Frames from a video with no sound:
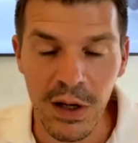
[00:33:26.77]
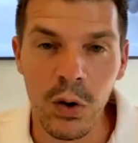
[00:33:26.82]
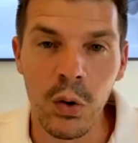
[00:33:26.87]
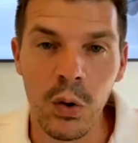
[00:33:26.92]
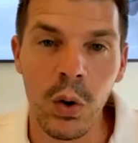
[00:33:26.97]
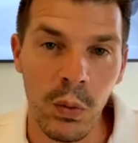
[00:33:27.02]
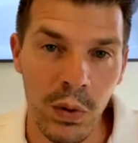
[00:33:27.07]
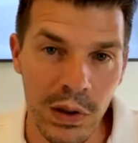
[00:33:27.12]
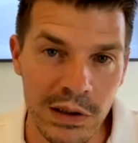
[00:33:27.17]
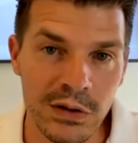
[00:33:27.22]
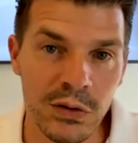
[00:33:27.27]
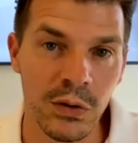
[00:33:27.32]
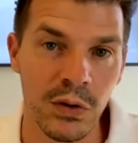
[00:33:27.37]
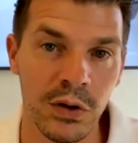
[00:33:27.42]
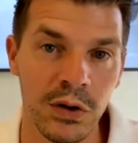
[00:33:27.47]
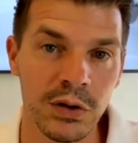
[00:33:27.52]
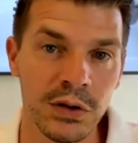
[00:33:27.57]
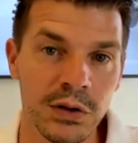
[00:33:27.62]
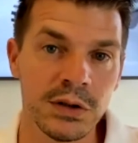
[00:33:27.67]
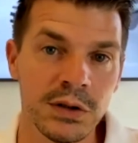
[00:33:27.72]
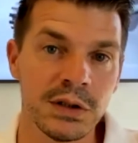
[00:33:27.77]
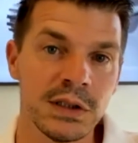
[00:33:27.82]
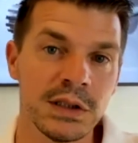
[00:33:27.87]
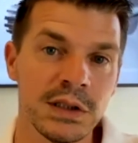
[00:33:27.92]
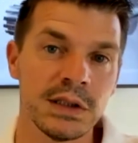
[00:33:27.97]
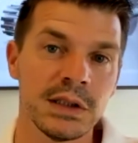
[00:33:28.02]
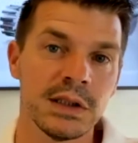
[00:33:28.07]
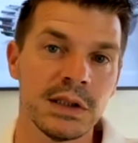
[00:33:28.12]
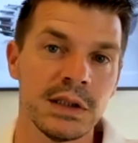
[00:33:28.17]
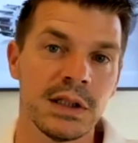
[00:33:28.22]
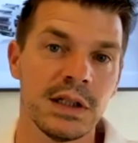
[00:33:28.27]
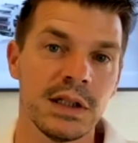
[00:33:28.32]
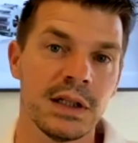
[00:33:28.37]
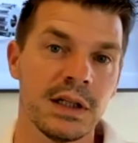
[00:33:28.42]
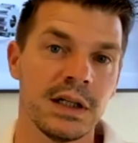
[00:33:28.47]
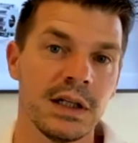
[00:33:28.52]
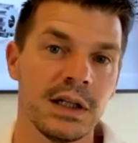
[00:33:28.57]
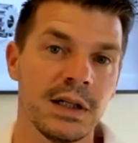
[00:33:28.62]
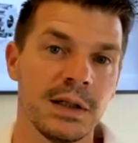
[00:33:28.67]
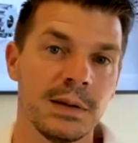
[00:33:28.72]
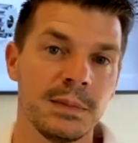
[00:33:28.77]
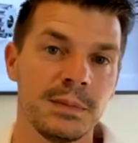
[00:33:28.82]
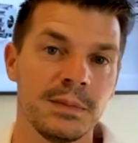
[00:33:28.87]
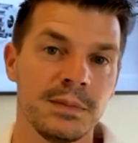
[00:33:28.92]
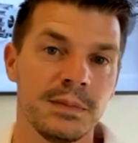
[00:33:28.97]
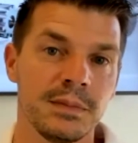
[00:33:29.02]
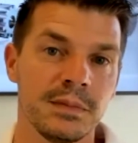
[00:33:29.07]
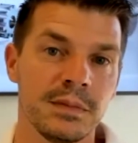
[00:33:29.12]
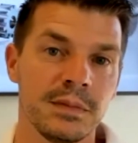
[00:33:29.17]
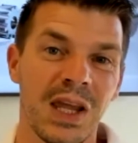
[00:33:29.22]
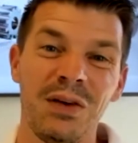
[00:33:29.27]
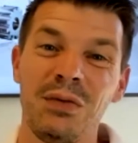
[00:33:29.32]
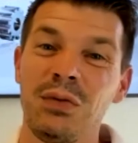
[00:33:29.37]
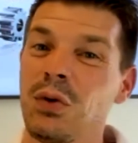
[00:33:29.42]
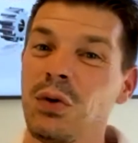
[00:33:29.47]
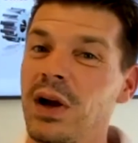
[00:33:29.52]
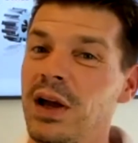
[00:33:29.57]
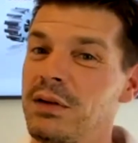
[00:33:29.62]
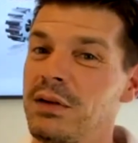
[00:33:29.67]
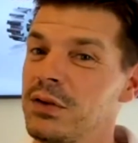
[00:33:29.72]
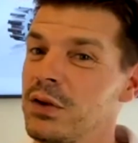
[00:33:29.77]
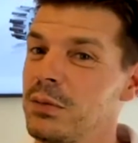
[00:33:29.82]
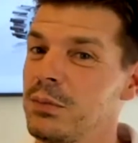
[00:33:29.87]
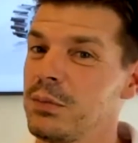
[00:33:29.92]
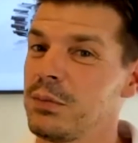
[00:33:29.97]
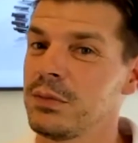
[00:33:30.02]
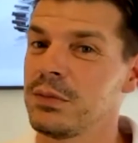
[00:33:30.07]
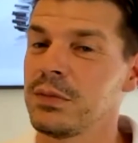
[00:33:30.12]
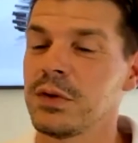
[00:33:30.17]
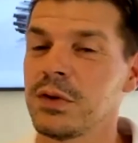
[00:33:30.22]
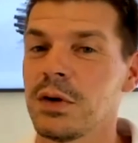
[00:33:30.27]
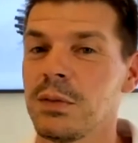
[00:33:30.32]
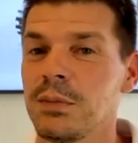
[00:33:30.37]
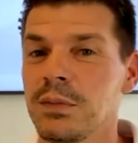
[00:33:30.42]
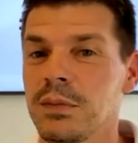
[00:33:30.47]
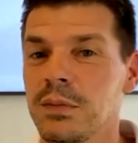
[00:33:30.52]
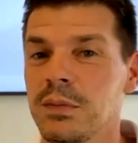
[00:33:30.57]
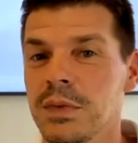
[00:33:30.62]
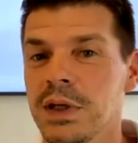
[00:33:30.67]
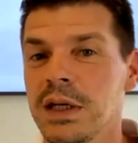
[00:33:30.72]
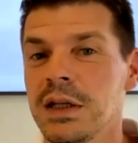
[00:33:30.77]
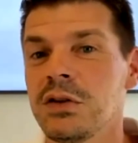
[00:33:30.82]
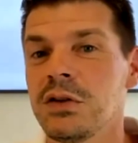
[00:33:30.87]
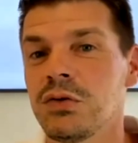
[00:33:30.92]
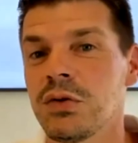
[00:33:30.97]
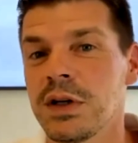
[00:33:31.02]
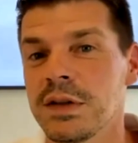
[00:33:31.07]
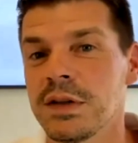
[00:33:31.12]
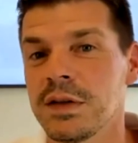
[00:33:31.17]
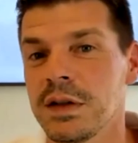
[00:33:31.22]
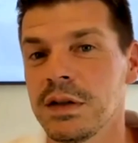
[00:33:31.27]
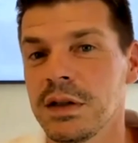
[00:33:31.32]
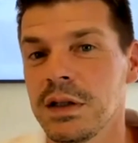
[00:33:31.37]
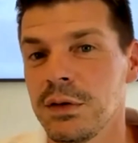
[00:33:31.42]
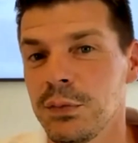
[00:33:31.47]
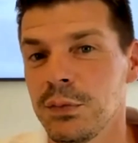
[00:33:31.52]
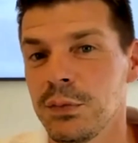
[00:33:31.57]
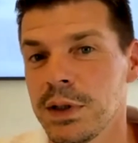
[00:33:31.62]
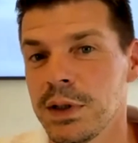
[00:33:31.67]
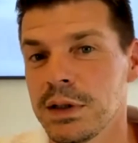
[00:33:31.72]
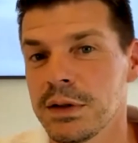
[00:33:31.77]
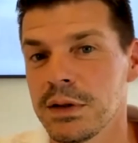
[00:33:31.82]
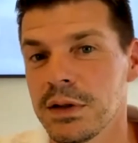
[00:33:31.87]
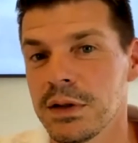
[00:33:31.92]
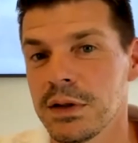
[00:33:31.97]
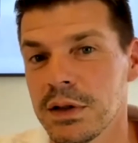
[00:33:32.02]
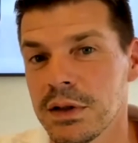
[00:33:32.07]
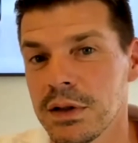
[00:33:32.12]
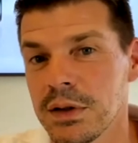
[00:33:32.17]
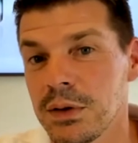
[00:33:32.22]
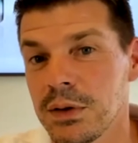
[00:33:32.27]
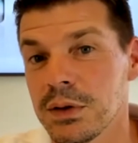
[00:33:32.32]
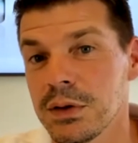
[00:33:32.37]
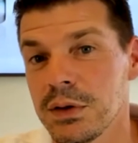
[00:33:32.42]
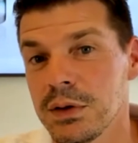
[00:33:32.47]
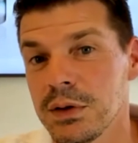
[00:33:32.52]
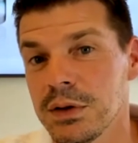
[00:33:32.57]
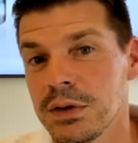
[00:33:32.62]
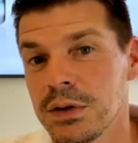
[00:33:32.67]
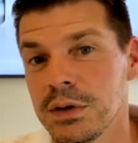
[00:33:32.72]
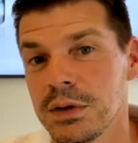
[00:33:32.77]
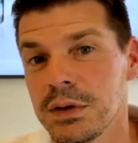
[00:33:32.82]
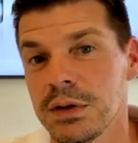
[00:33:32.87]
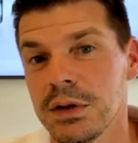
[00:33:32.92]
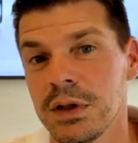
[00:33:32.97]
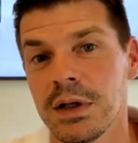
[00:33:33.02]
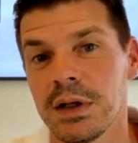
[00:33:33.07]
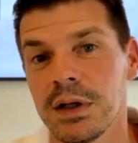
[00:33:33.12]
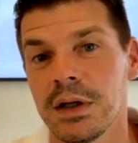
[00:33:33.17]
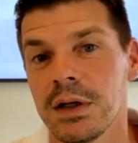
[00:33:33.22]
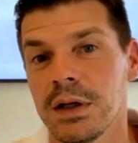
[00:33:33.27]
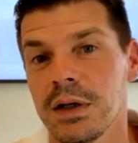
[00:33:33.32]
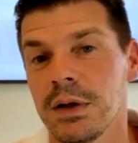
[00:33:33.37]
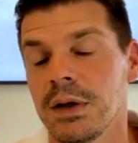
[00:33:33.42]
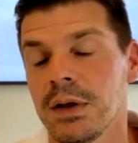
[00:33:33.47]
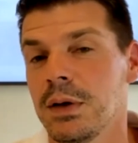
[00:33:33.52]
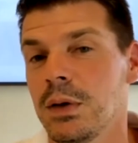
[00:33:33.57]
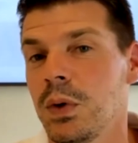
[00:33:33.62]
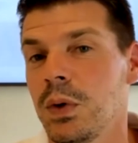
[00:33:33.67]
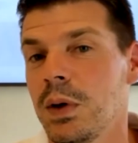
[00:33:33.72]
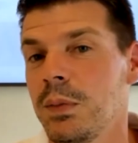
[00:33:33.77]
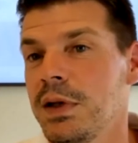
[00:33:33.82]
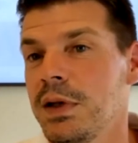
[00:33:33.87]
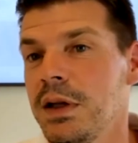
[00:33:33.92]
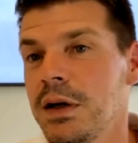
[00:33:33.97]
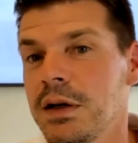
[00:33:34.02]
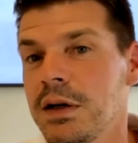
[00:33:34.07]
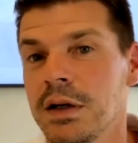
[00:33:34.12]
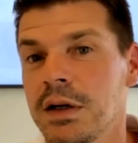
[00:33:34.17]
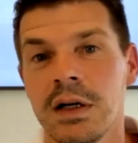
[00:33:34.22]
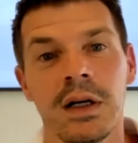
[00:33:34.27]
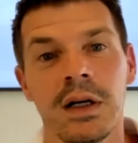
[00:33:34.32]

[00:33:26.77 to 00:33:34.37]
We will do others. If you have some interest in different other webinar